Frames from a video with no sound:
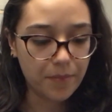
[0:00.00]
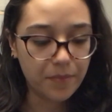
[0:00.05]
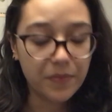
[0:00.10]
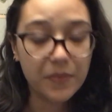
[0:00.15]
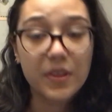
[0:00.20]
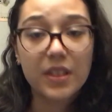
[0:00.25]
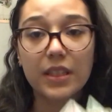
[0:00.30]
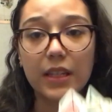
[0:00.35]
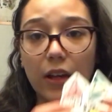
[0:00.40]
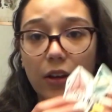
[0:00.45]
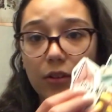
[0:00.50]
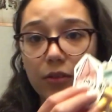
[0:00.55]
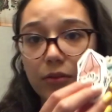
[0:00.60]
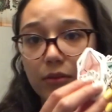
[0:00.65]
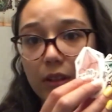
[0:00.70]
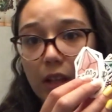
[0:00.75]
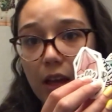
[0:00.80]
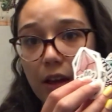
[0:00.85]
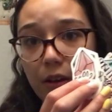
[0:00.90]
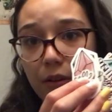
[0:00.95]

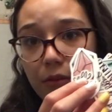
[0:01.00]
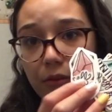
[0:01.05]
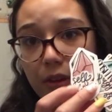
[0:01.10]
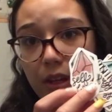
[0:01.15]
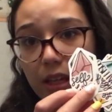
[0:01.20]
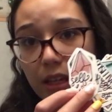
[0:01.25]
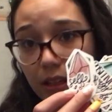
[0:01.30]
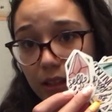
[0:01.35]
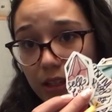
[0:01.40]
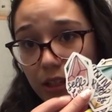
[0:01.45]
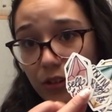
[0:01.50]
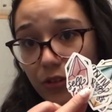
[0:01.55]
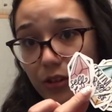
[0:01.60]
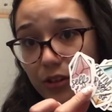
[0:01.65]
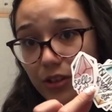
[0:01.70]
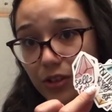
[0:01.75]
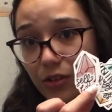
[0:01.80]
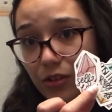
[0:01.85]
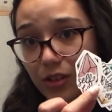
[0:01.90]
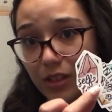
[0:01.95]
self-love healing
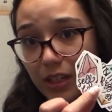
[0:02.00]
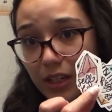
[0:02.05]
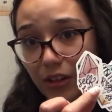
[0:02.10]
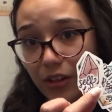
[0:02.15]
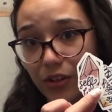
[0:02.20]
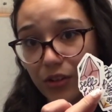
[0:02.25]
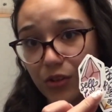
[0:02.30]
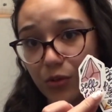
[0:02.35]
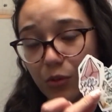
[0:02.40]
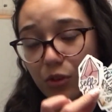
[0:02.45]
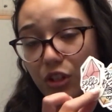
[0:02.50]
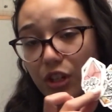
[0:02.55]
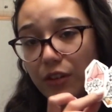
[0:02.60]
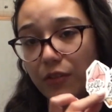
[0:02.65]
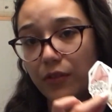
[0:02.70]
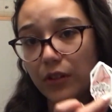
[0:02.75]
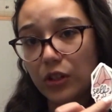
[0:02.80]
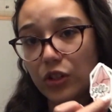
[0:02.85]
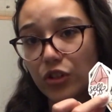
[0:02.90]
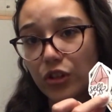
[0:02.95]
crystal stickers, which I
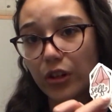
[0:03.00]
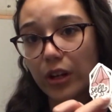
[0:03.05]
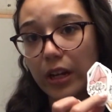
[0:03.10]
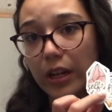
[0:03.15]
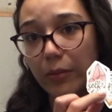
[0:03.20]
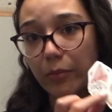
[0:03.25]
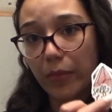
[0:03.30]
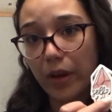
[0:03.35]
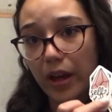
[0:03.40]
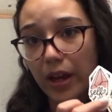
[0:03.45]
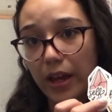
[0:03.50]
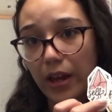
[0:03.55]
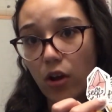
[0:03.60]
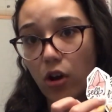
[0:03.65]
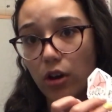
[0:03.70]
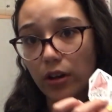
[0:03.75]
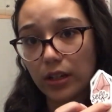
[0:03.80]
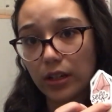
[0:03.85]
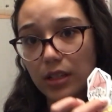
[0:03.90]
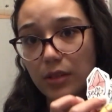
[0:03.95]
feature in my
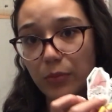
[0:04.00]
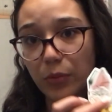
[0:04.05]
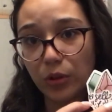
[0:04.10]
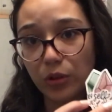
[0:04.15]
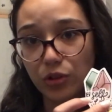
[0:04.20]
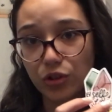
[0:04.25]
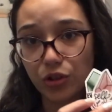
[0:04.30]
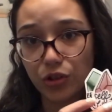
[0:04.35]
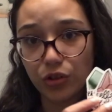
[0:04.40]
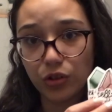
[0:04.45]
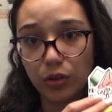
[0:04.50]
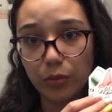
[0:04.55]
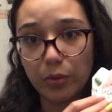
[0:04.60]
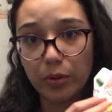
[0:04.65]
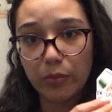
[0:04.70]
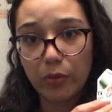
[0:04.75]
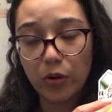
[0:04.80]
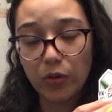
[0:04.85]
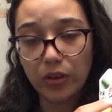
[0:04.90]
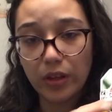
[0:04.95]
August bullet journal to
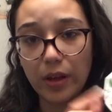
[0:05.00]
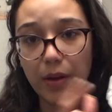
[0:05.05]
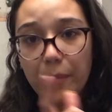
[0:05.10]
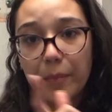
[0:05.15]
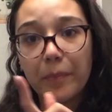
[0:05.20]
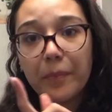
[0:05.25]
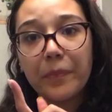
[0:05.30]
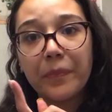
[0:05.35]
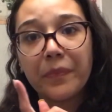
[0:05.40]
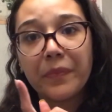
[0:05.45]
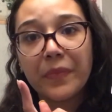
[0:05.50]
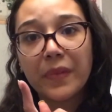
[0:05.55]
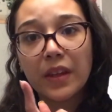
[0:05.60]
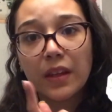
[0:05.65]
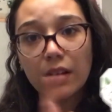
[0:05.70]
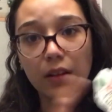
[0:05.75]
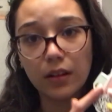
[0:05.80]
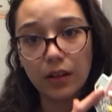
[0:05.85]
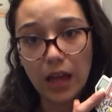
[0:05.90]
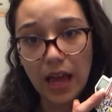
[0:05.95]
promote them.
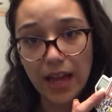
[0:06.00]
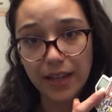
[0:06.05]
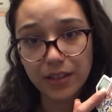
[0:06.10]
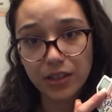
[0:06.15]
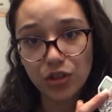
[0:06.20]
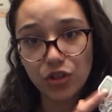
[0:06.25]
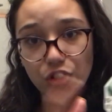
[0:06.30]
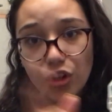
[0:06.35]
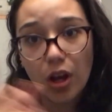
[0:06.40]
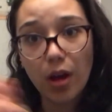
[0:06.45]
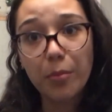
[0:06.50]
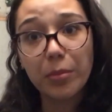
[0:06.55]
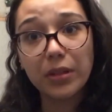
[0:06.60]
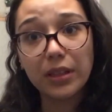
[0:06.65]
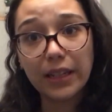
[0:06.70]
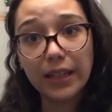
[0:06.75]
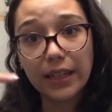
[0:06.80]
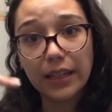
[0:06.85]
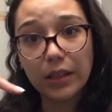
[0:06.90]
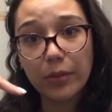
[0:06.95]
Etsy shop,
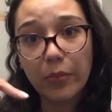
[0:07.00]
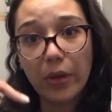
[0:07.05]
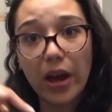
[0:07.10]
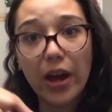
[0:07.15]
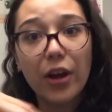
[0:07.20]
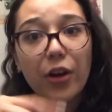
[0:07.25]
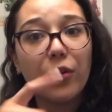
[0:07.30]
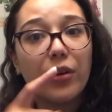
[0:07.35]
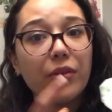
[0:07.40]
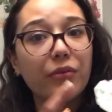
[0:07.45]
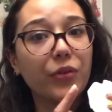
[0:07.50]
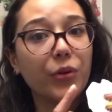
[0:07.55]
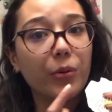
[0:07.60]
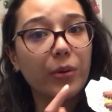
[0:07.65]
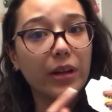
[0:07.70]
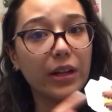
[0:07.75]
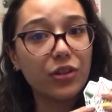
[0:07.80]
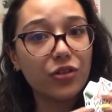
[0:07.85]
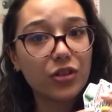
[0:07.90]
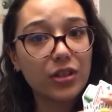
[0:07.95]
link in the bio if you are
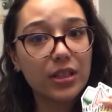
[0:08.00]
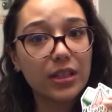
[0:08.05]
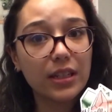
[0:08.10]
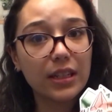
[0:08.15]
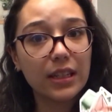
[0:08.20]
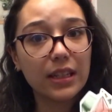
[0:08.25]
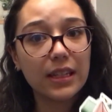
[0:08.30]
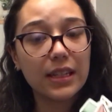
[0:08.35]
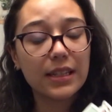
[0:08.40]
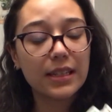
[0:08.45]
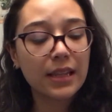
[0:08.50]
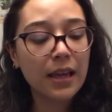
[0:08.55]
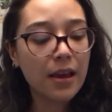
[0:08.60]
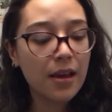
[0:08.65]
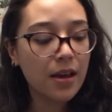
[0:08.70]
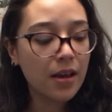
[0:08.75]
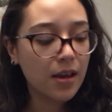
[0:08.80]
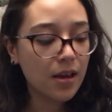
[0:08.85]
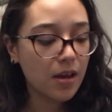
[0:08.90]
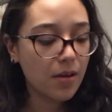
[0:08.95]
interested in these.
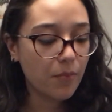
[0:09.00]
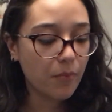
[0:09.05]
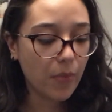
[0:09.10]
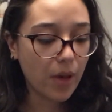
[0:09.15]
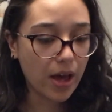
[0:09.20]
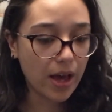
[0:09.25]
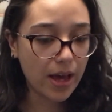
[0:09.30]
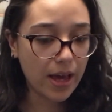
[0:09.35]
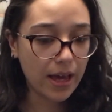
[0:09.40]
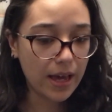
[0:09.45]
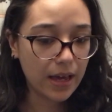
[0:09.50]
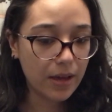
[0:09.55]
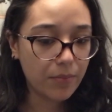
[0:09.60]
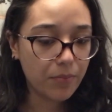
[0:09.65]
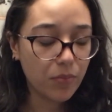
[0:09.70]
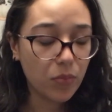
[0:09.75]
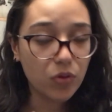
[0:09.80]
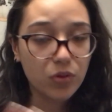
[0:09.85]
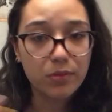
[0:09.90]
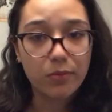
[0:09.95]
My
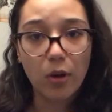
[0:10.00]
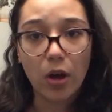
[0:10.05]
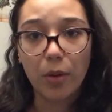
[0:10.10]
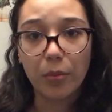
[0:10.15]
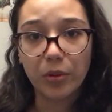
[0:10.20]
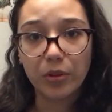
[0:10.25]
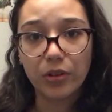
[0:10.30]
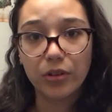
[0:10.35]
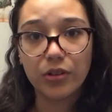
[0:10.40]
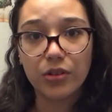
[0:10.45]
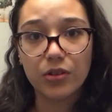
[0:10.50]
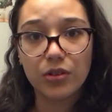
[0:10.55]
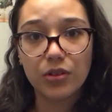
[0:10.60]
most popular